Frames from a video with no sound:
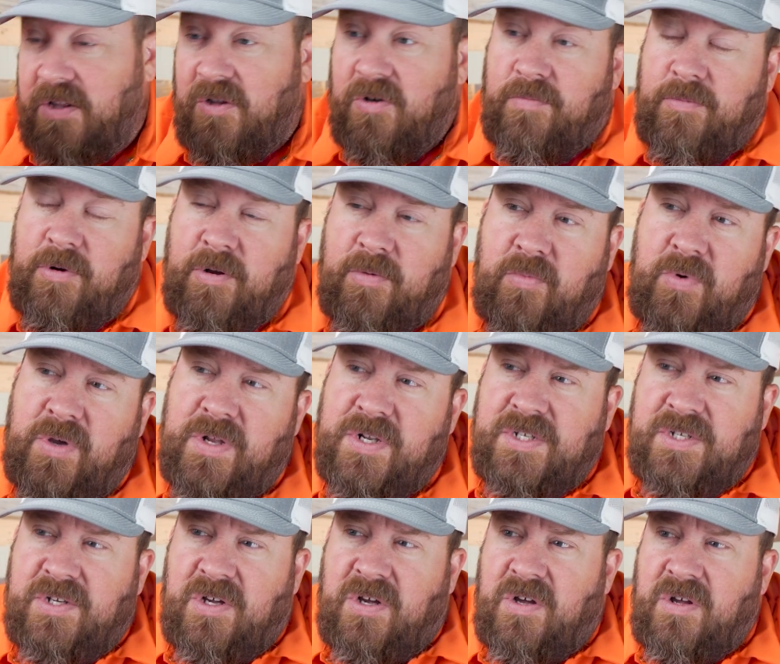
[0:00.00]
aluminum we
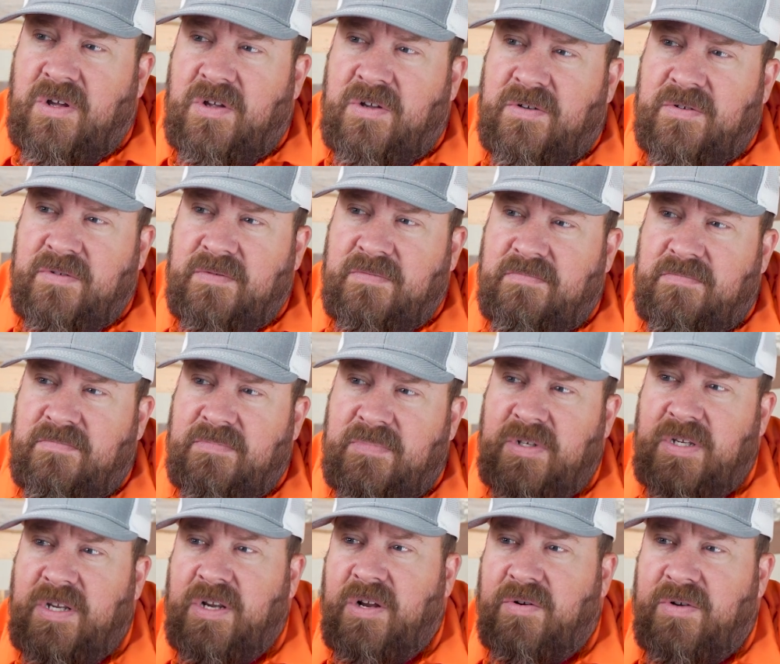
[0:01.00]
install,
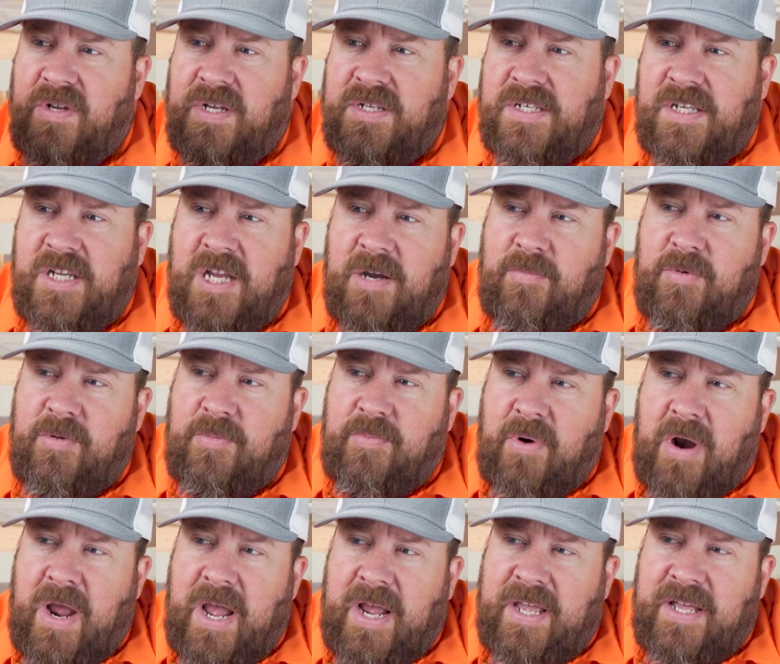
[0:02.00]
you know, doesn't come with
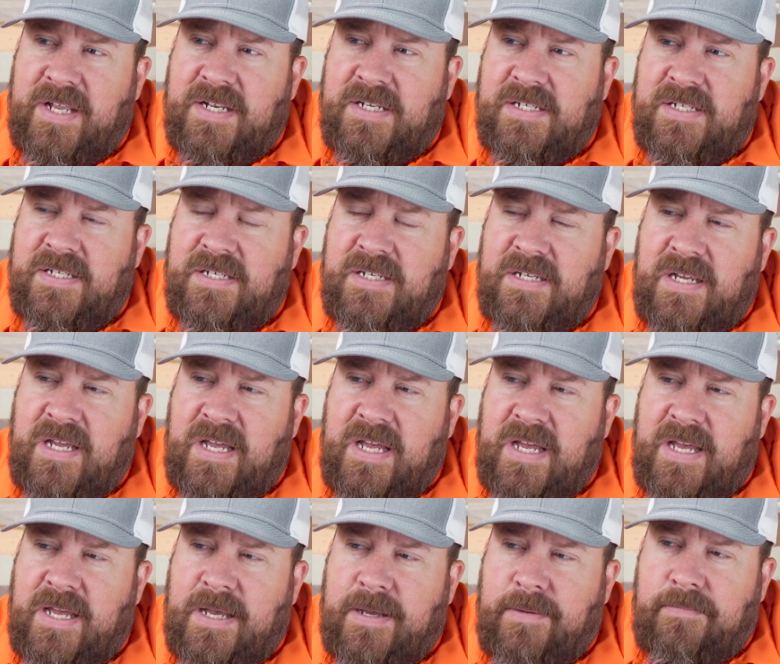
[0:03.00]
brackets.
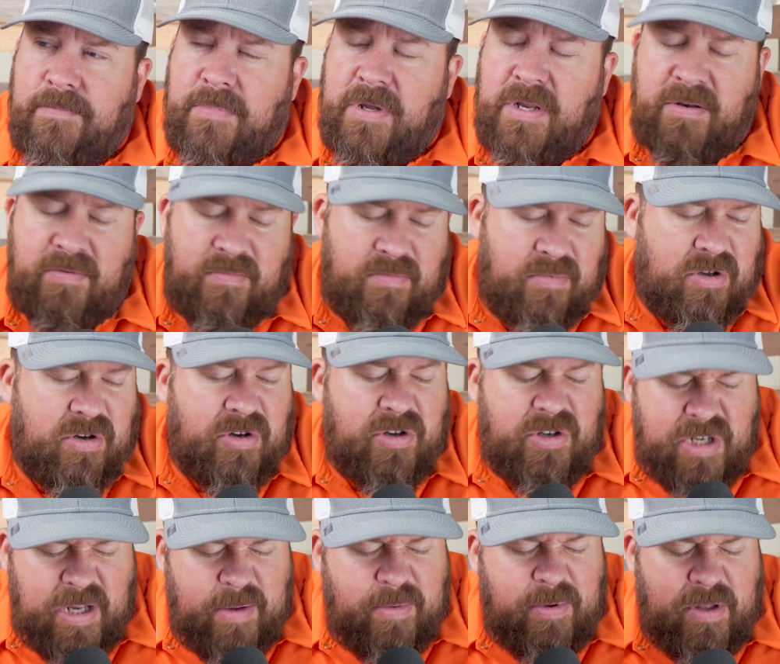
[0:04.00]
Um, it, they're
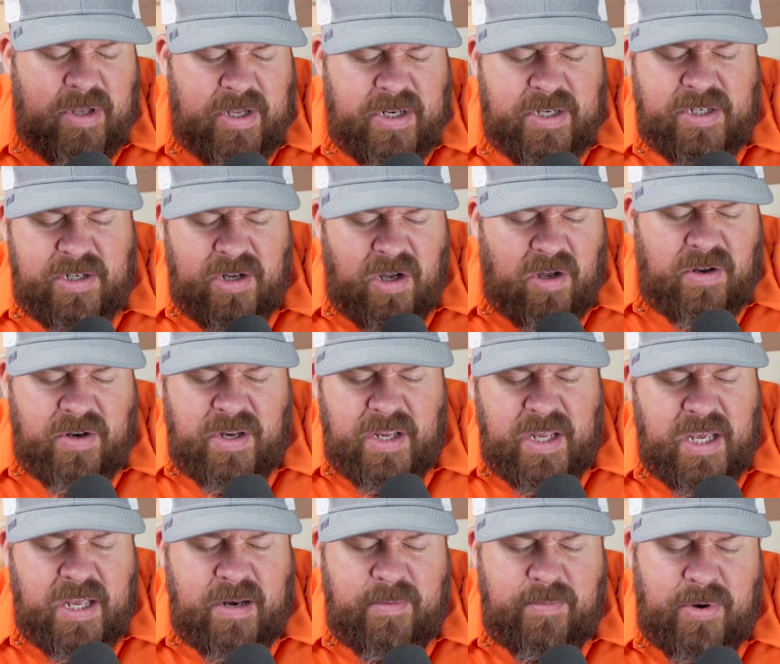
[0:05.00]
typically installed
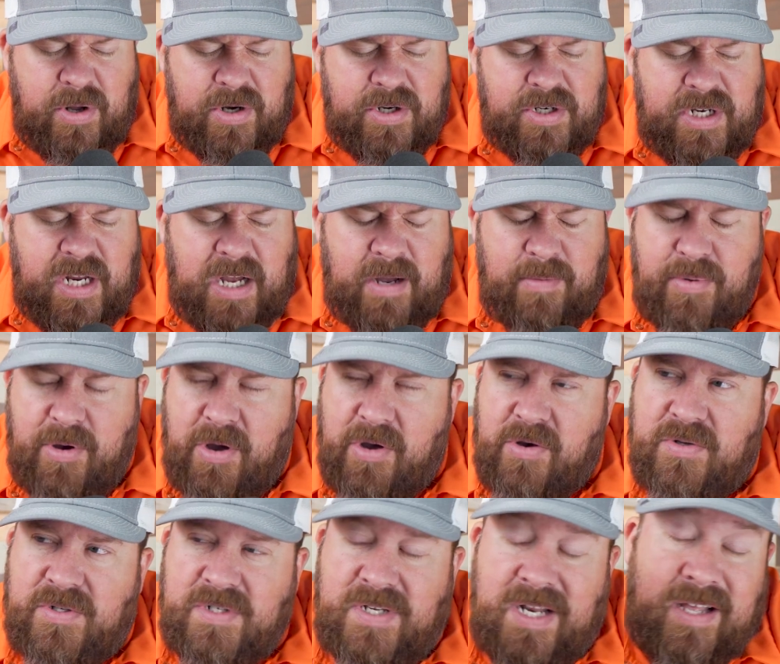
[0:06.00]
in punched out
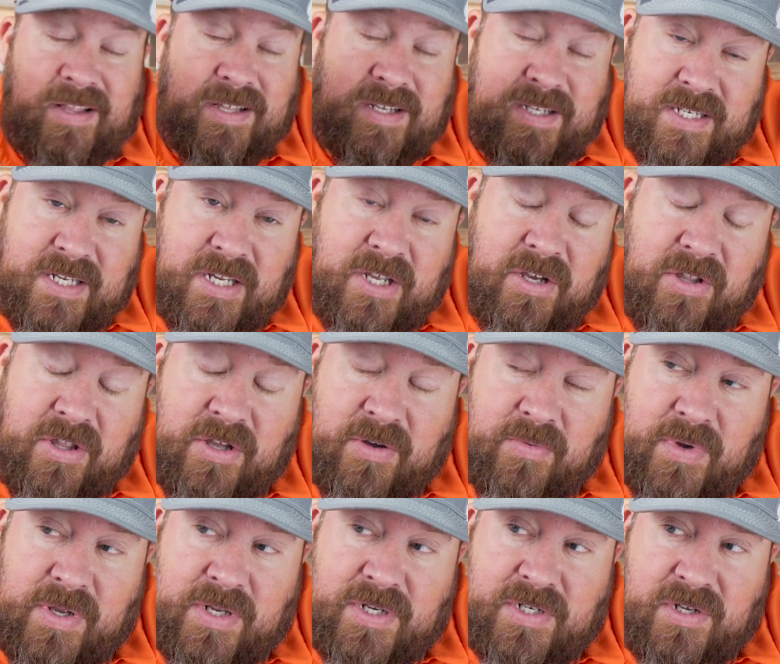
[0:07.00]
posts. Now the steel that
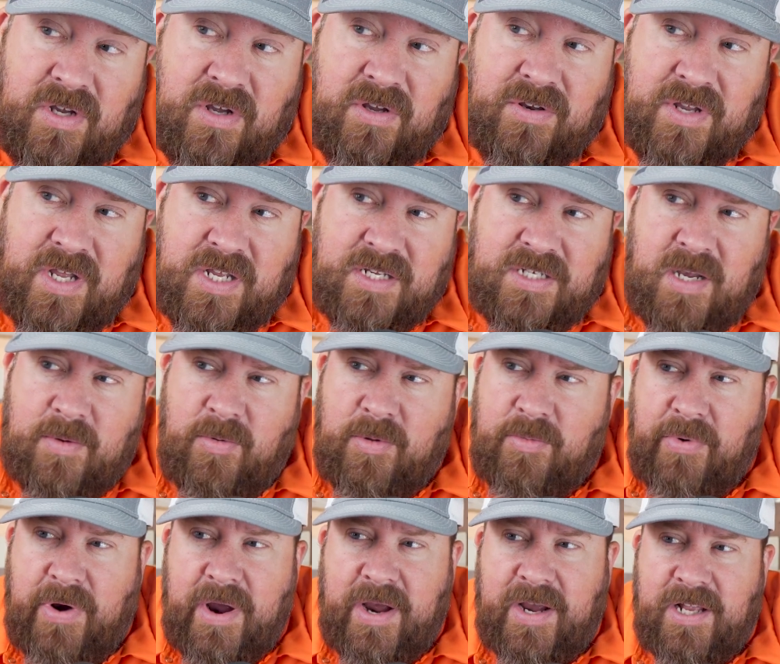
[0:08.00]
we install does come
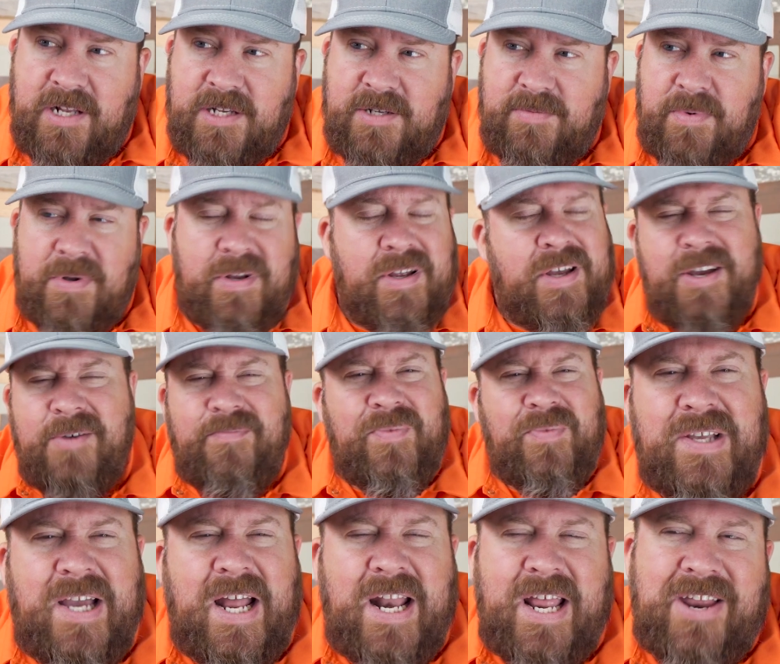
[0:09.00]
with brackets, but
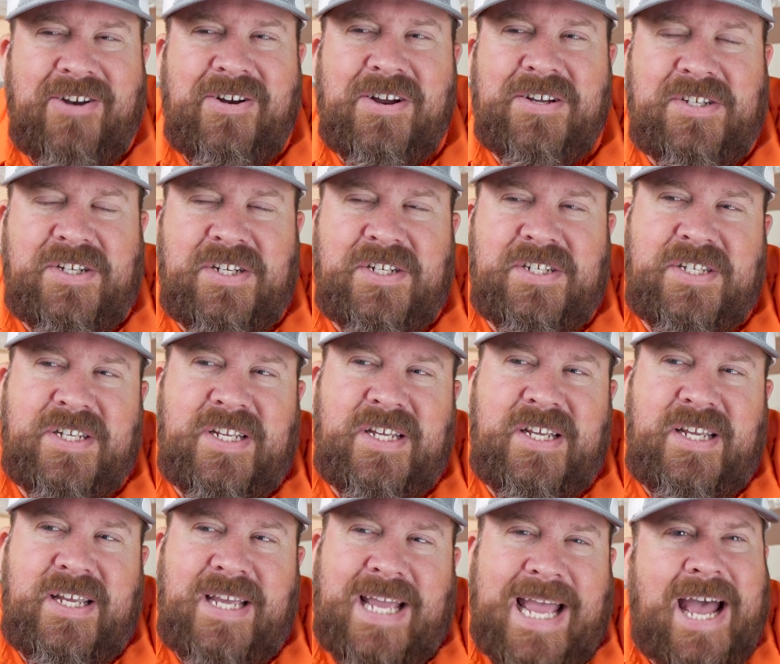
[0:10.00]
kind of interesting to
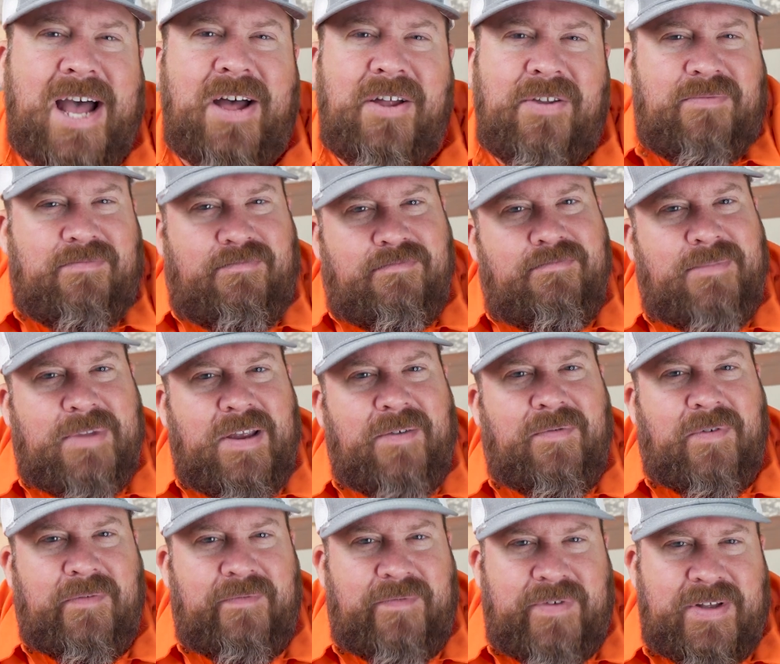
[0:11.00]
see how
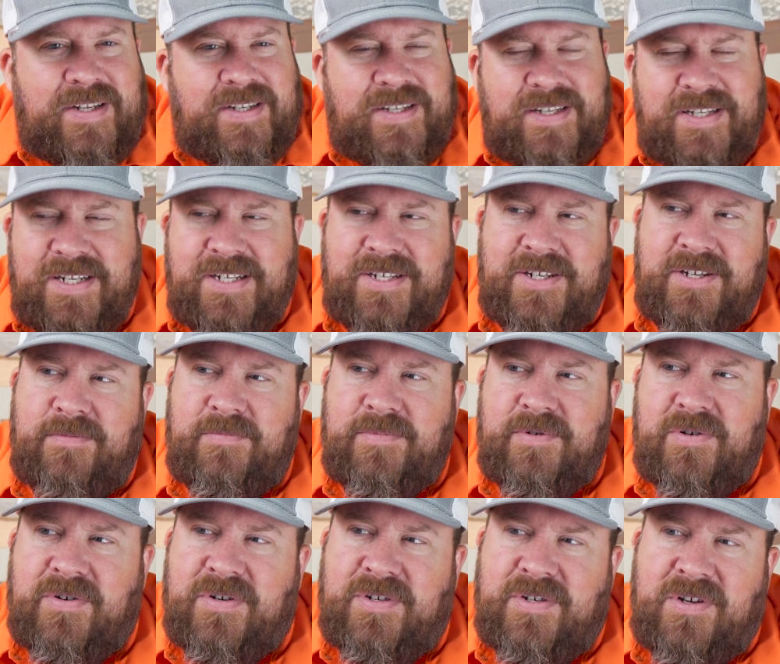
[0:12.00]
different fit
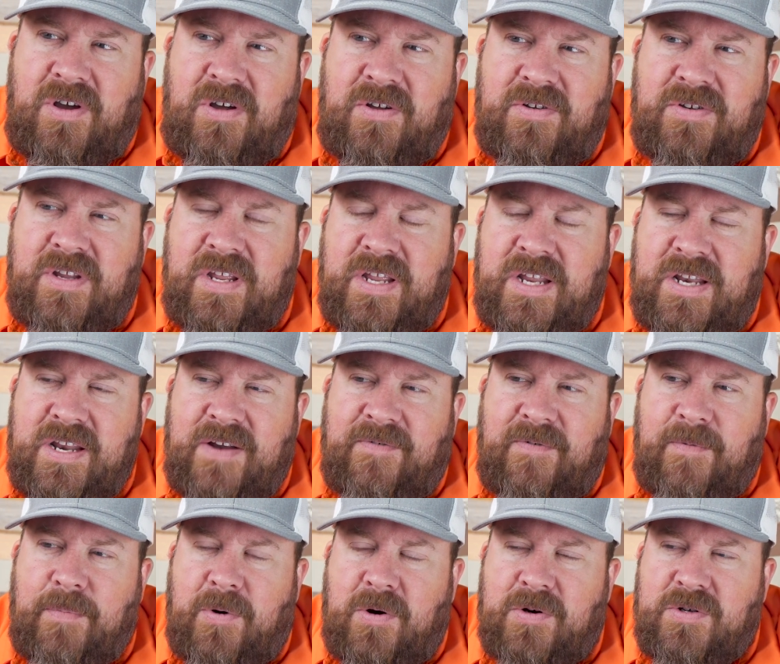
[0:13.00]
systems are installed in
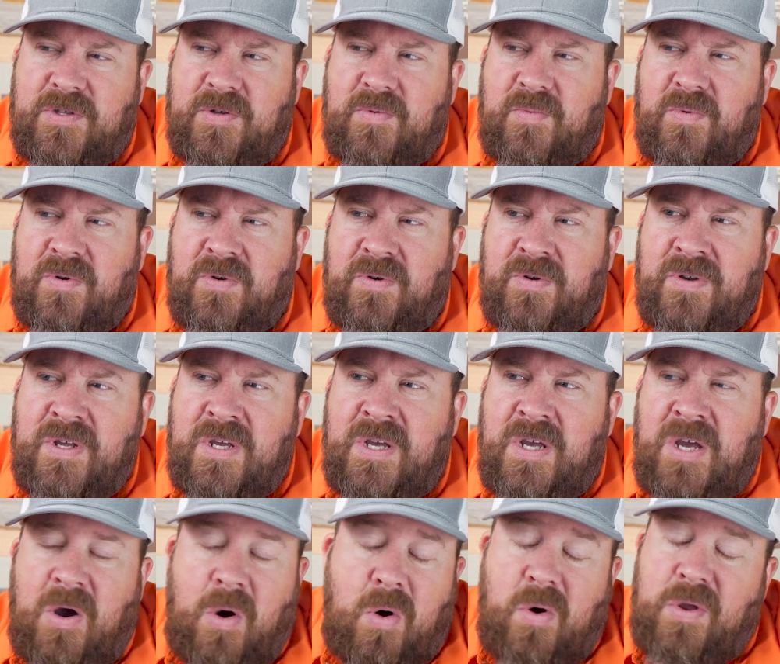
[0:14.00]
different parts of the world,
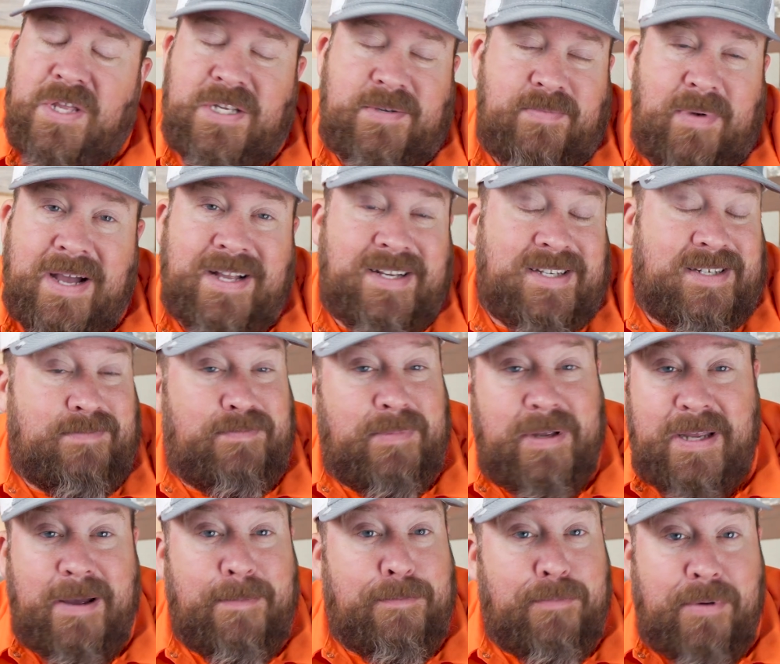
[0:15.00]
or this might
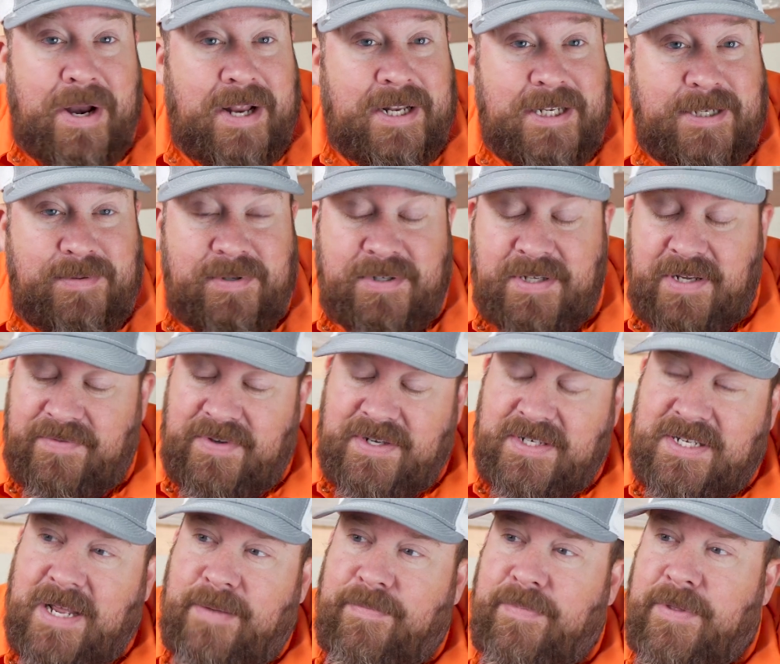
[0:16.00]
be a brand
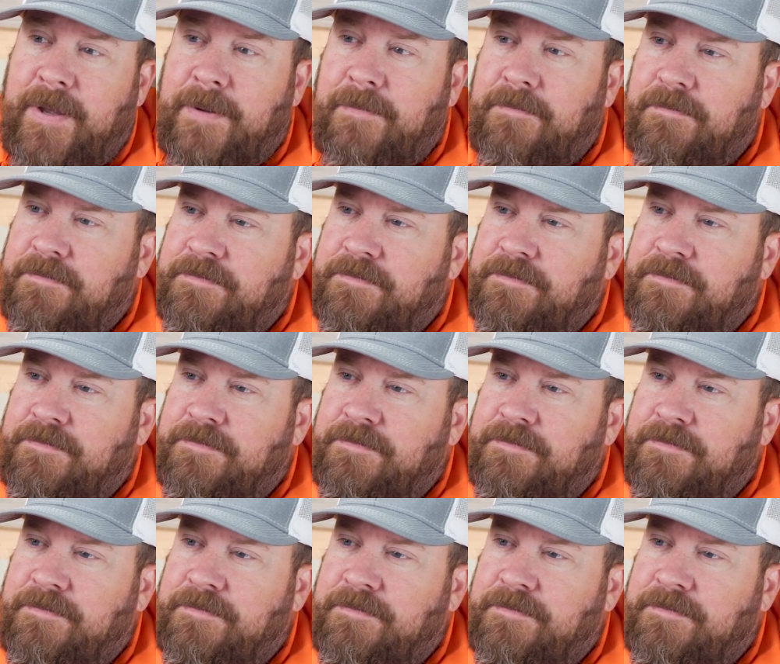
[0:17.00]
specific type thing.